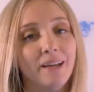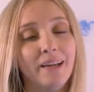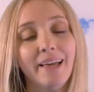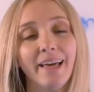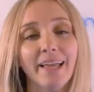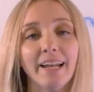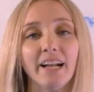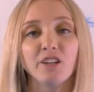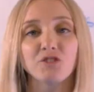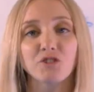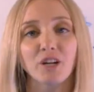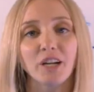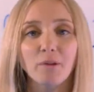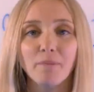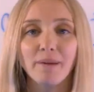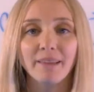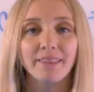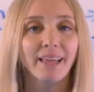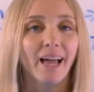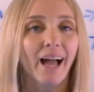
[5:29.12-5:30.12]
And I try to
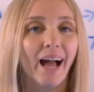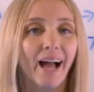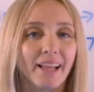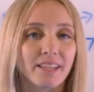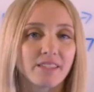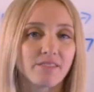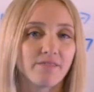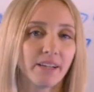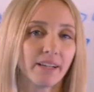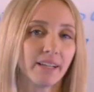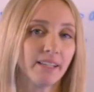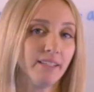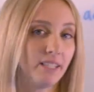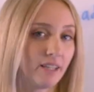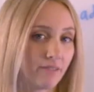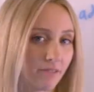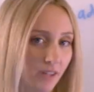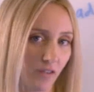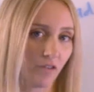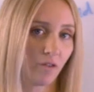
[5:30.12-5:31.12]
make the ads very
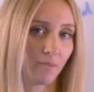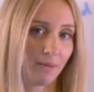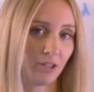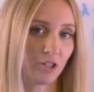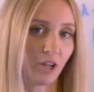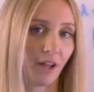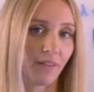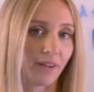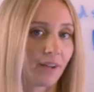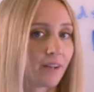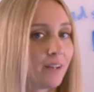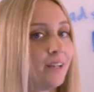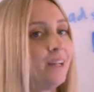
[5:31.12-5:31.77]
different from each other.